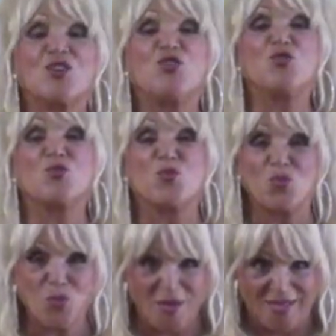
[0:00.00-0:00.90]
you
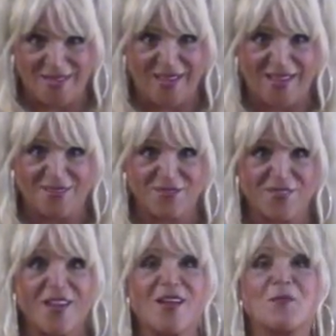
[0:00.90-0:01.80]
really have
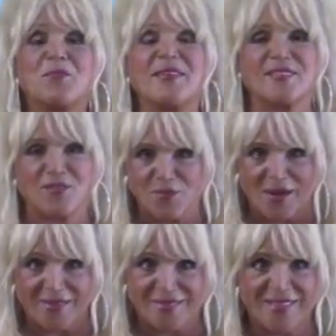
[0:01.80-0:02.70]
peace of
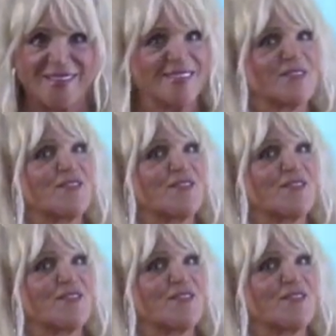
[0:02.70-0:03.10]
mind and it